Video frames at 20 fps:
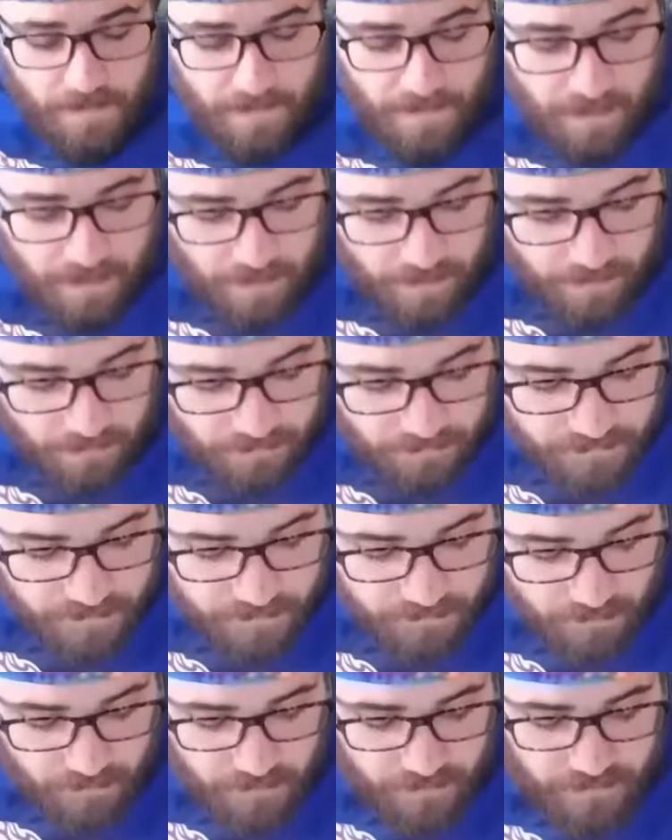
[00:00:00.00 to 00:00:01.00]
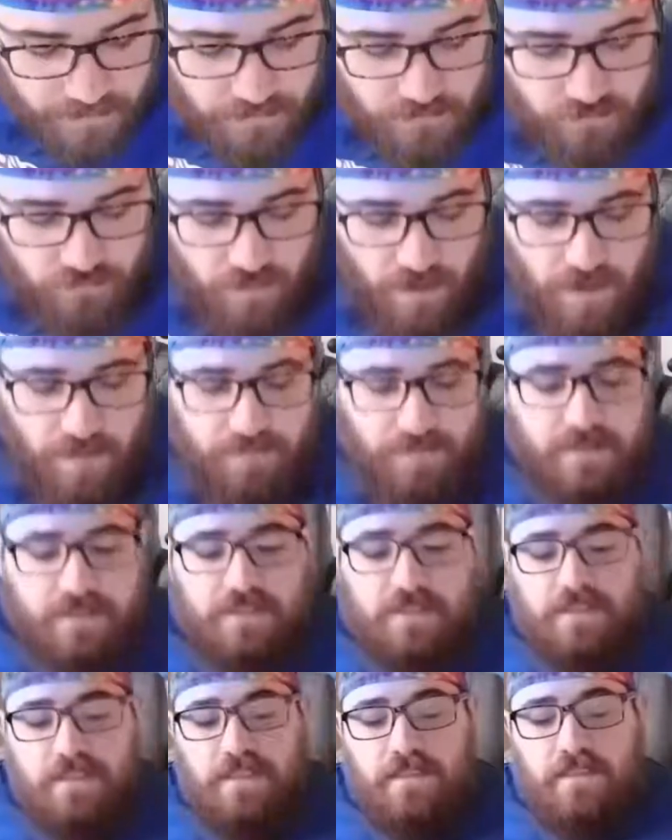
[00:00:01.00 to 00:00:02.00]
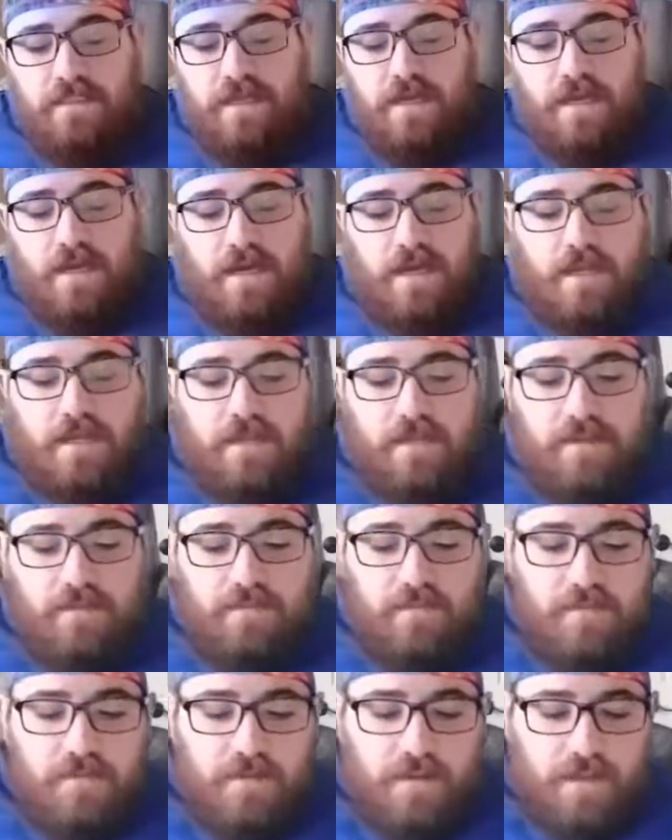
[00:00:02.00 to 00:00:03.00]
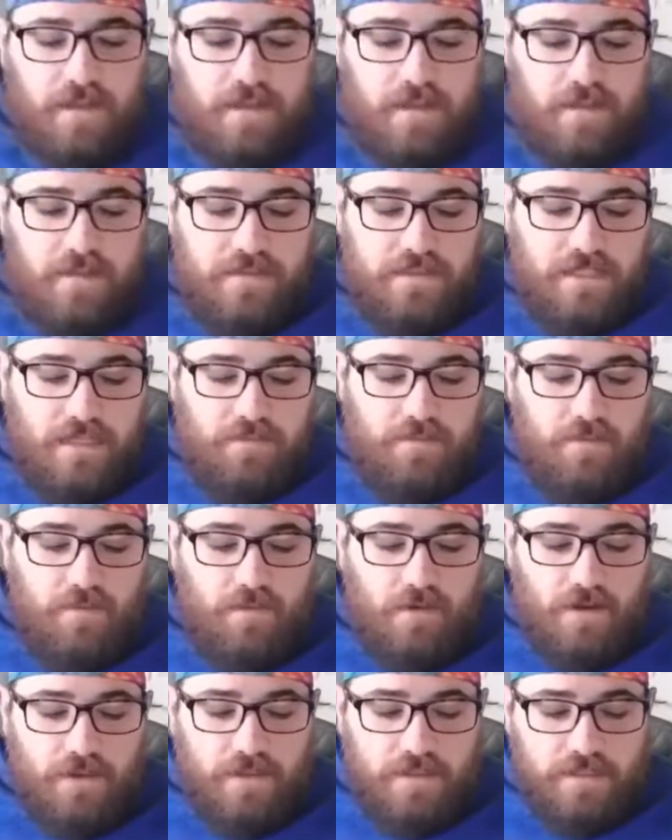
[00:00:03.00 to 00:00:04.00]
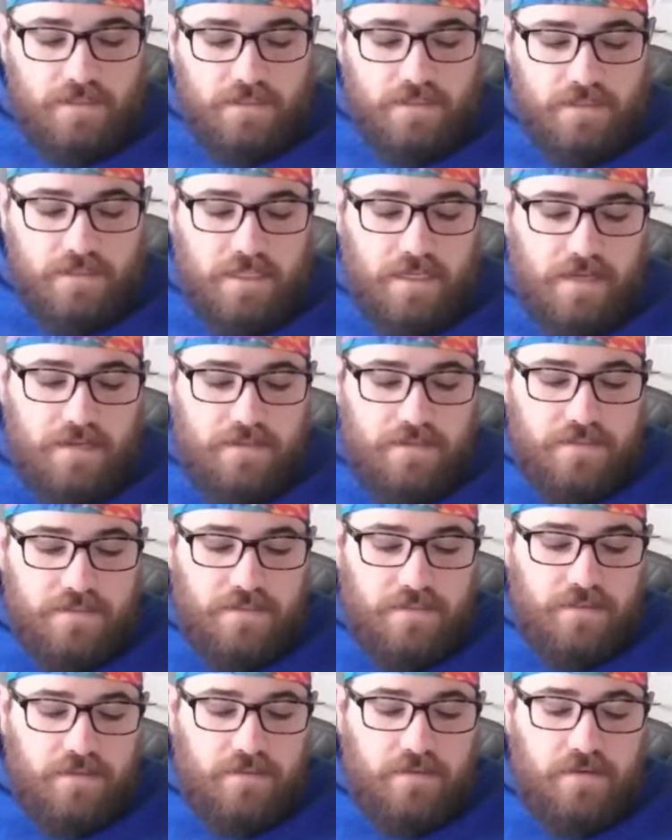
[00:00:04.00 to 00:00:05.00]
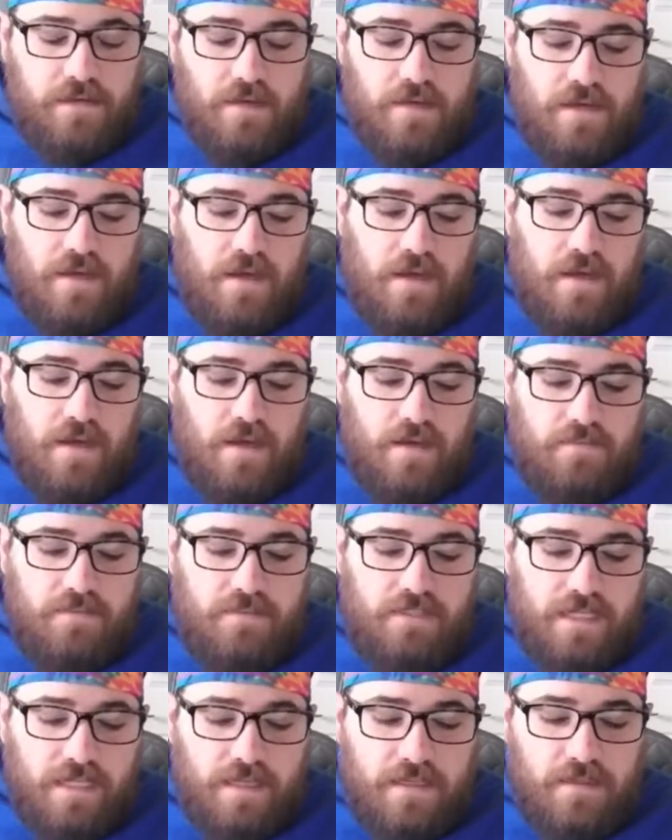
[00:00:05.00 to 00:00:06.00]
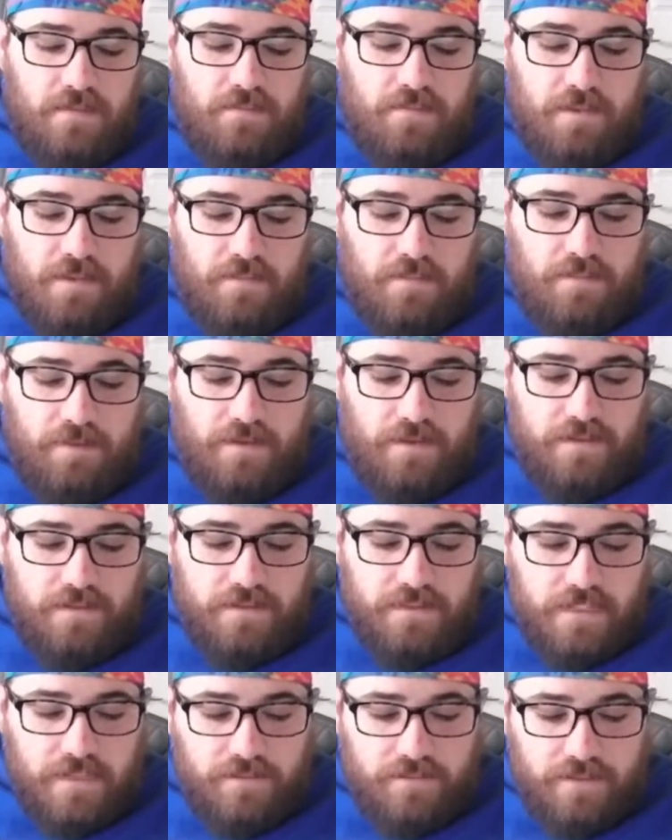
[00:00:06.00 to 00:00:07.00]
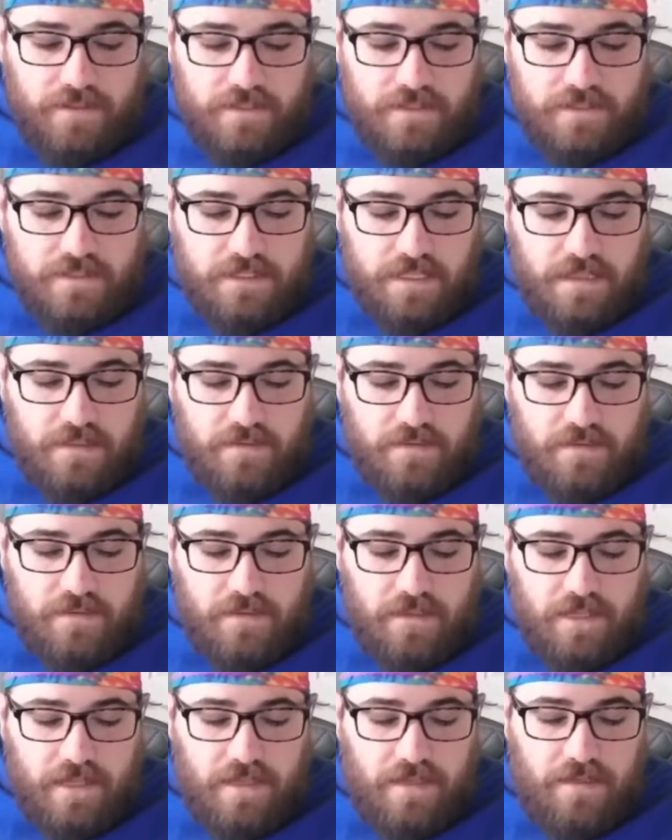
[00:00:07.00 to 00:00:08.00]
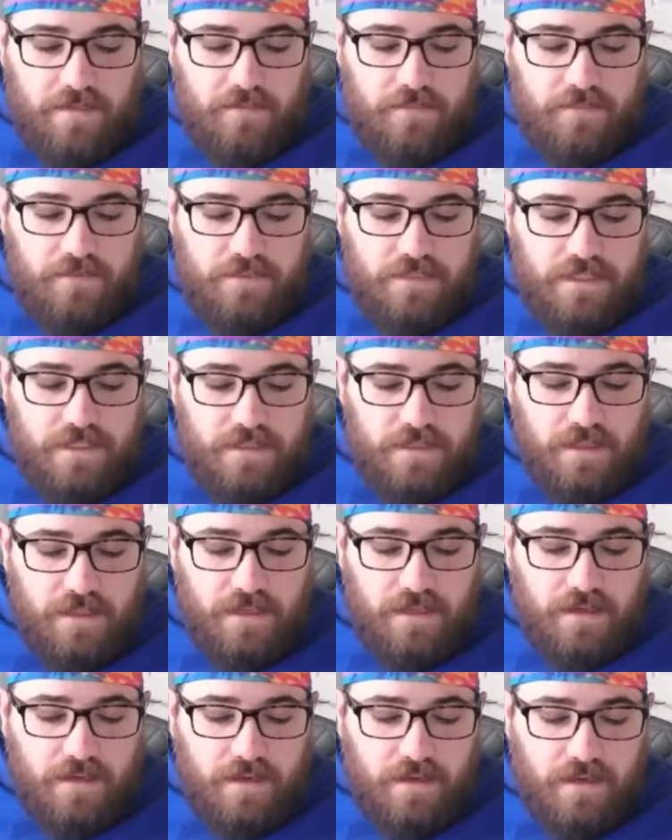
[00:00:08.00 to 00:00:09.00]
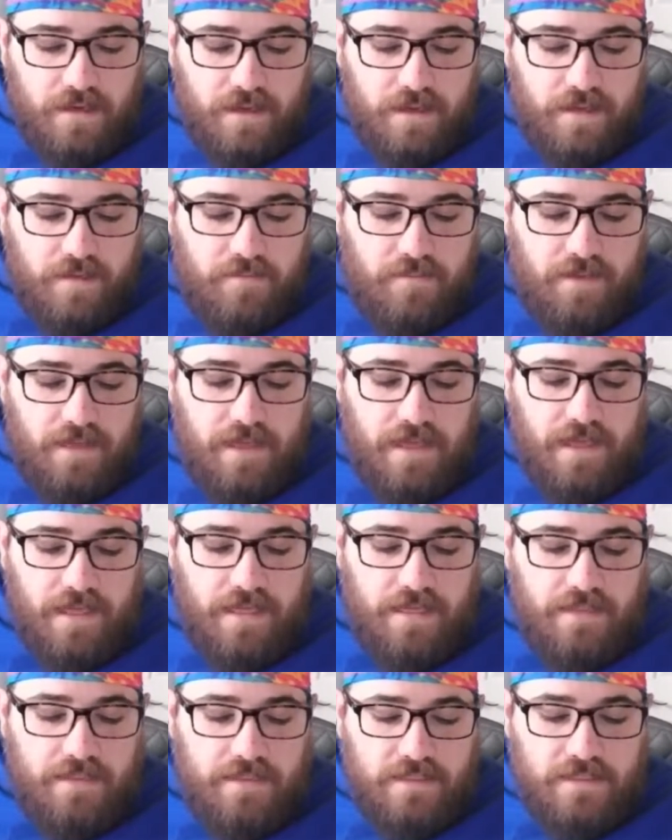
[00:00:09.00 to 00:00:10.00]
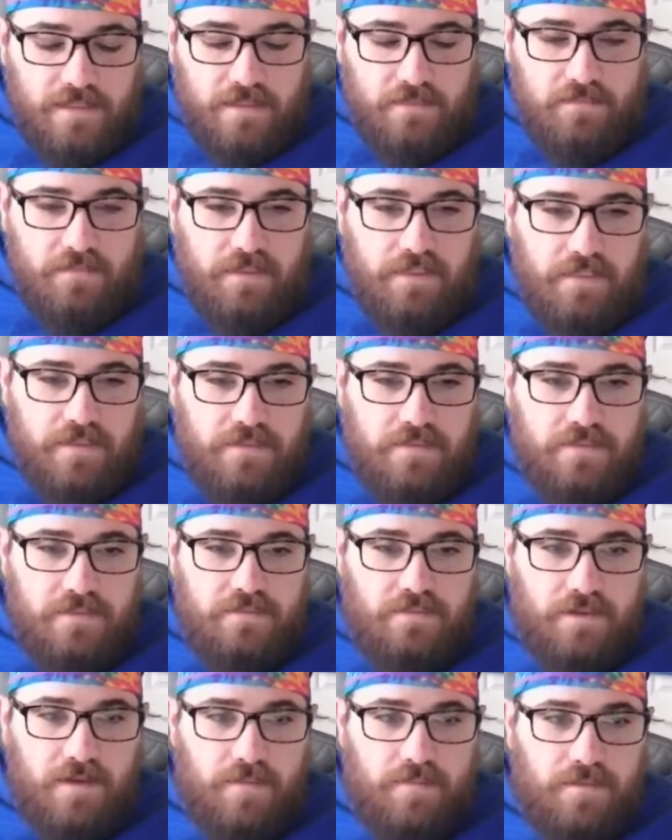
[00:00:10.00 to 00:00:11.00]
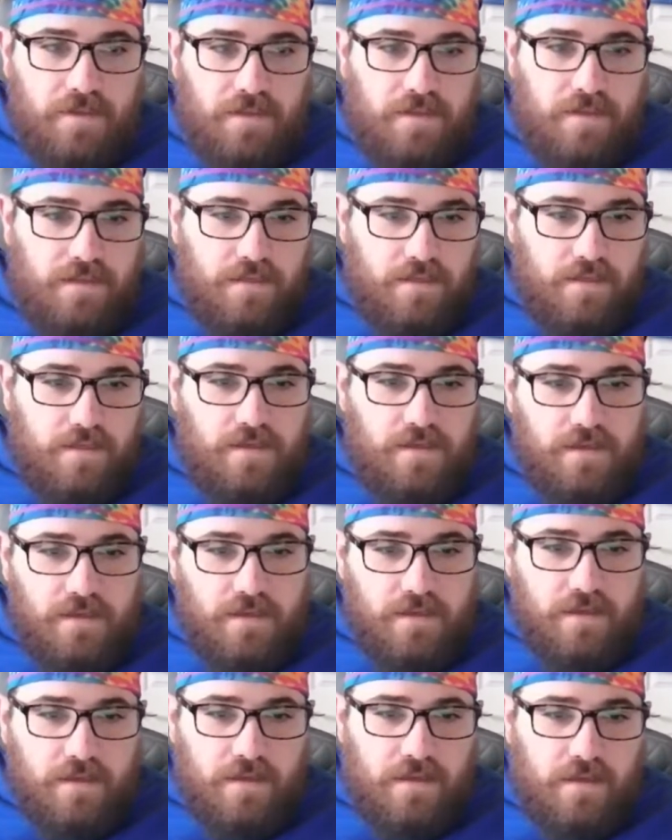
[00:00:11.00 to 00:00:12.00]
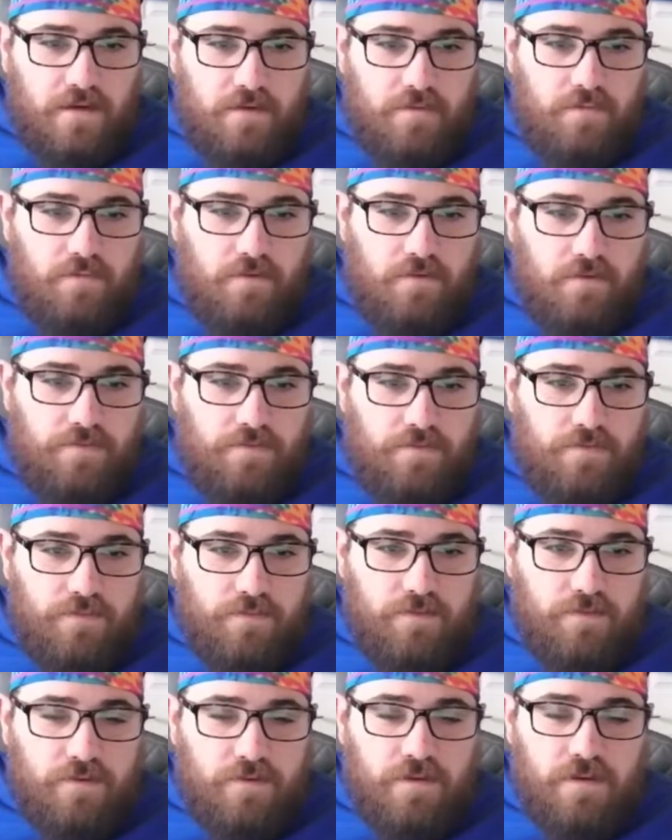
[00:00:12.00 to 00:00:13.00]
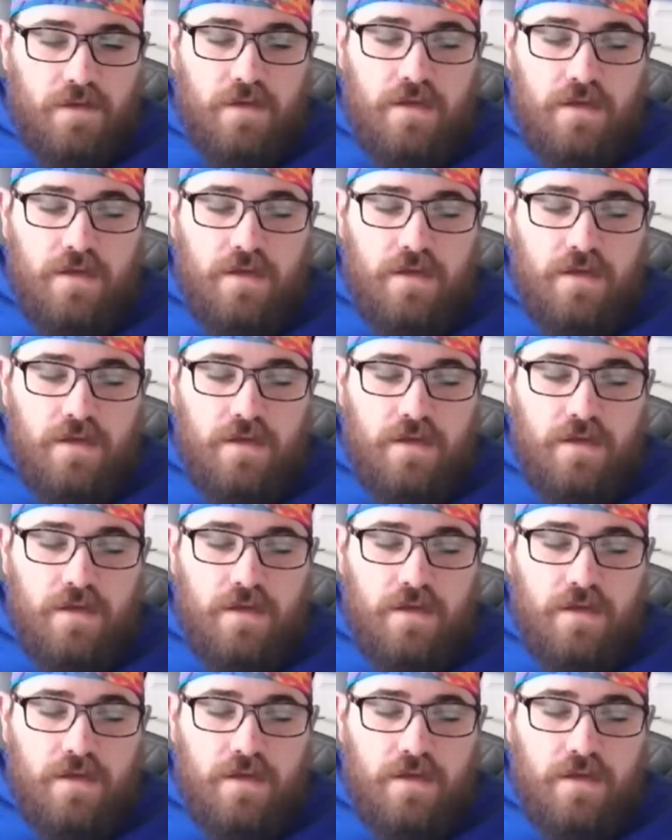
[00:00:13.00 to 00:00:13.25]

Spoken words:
Demarcus Robinson, I got him again. Sammy Watkins is out, so 10 in PPR, 7 in standard. Clyde Edwards-Helaire, I got him at 18 because he's probably going to go more for